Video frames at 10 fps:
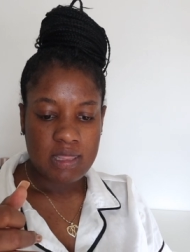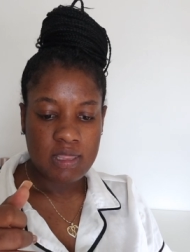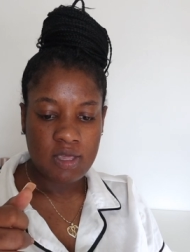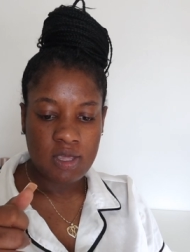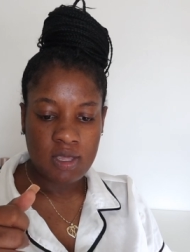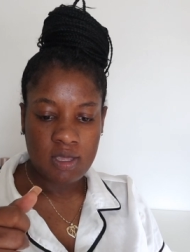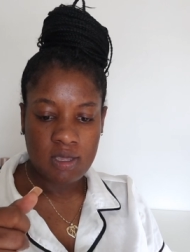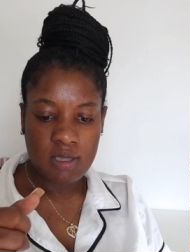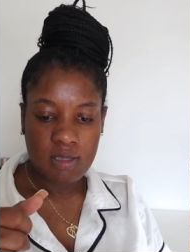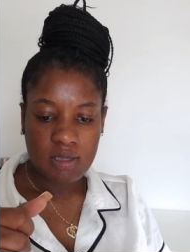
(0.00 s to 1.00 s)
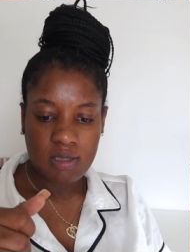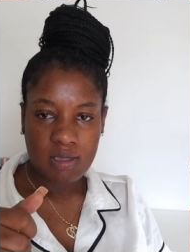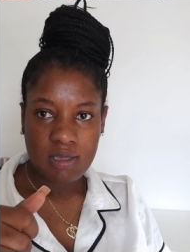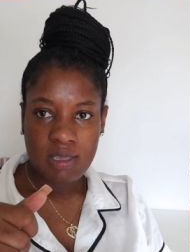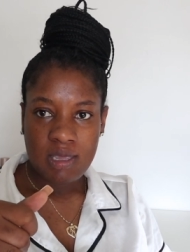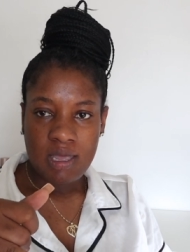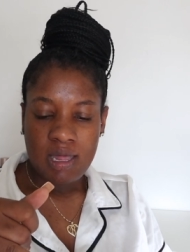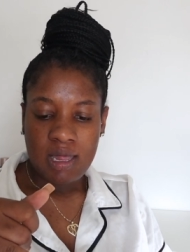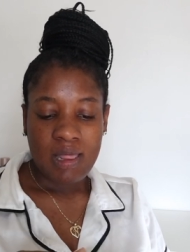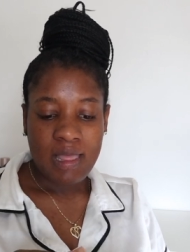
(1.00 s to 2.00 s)
the
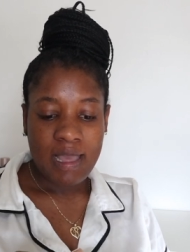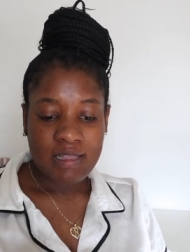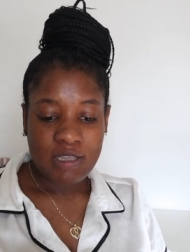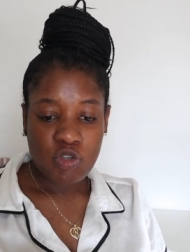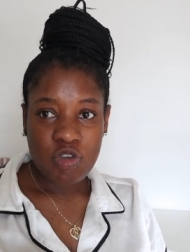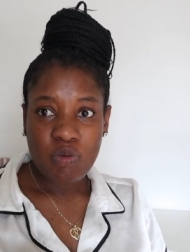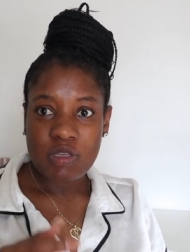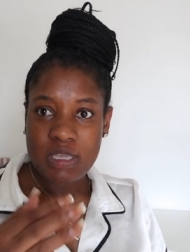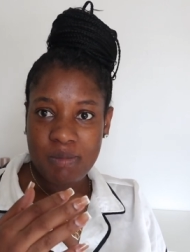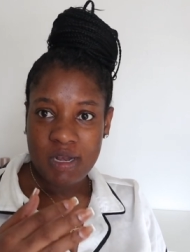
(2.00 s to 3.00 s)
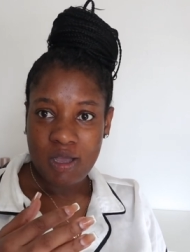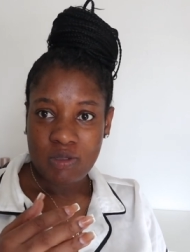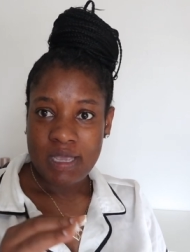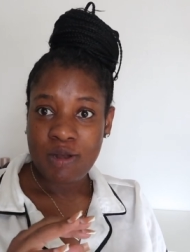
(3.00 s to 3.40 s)
screen was coming out.